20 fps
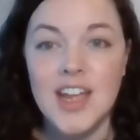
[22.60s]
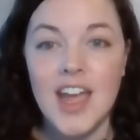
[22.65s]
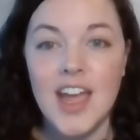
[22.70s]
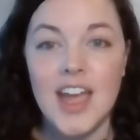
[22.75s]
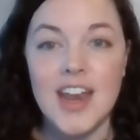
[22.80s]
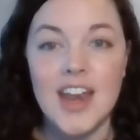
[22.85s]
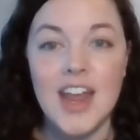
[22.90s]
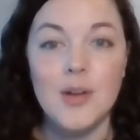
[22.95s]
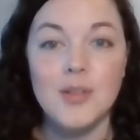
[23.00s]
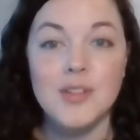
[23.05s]

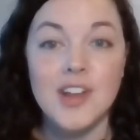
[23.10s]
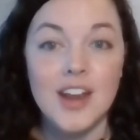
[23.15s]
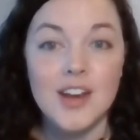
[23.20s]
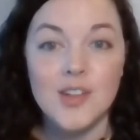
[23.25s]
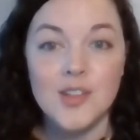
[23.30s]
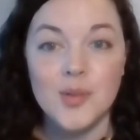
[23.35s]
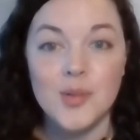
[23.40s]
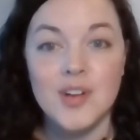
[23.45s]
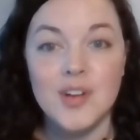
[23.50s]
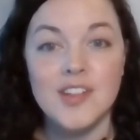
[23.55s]
powerful
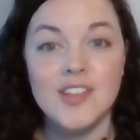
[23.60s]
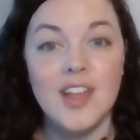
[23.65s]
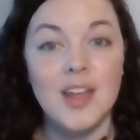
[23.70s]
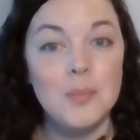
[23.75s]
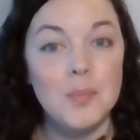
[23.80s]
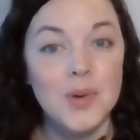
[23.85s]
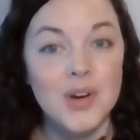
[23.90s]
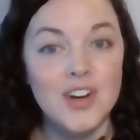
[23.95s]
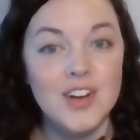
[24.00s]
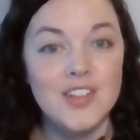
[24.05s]
X-rays
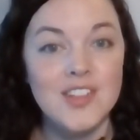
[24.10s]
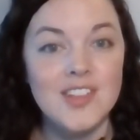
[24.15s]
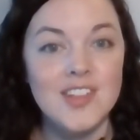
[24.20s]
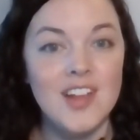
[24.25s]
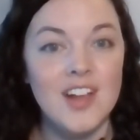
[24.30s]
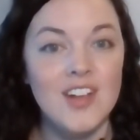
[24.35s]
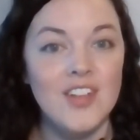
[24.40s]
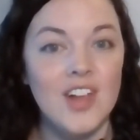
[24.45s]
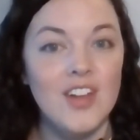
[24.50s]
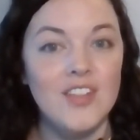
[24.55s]
and
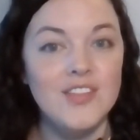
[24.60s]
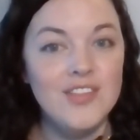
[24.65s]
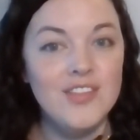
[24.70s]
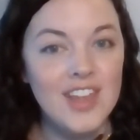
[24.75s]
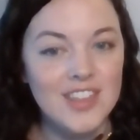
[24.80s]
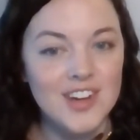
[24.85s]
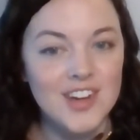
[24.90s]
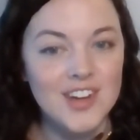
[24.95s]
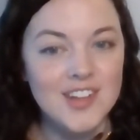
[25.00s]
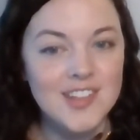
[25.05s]
lasers to
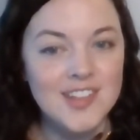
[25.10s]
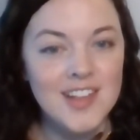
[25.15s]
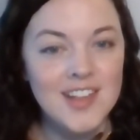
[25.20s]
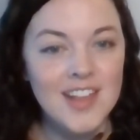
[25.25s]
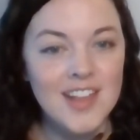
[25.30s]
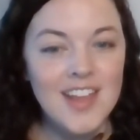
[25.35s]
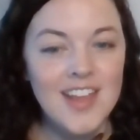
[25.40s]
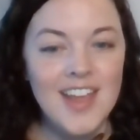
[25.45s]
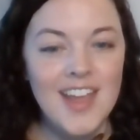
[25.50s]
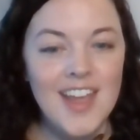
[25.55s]
understand
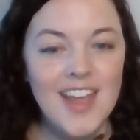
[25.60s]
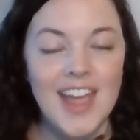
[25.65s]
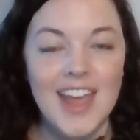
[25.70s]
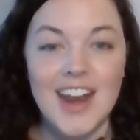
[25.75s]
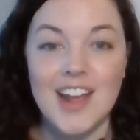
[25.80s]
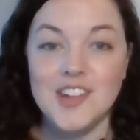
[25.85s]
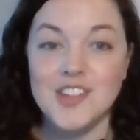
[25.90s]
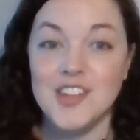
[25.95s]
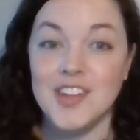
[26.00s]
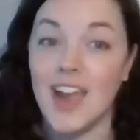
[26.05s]
how
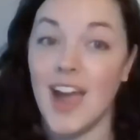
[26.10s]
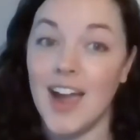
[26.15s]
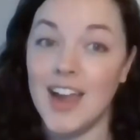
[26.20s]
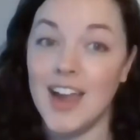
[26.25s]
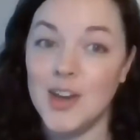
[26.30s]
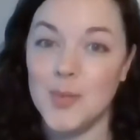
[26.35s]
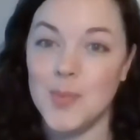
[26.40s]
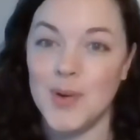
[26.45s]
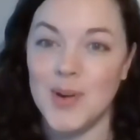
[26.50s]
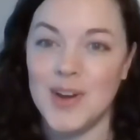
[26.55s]
animals
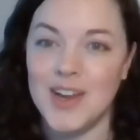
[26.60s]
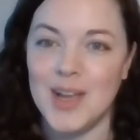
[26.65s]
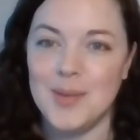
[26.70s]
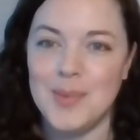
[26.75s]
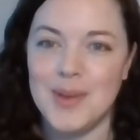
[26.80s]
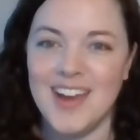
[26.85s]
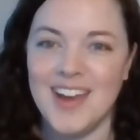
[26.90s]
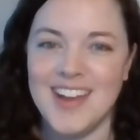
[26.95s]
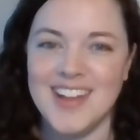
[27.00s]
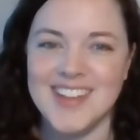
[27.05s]
evolved
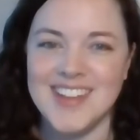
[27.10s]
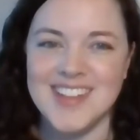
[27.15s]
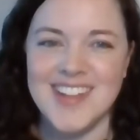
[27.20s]
color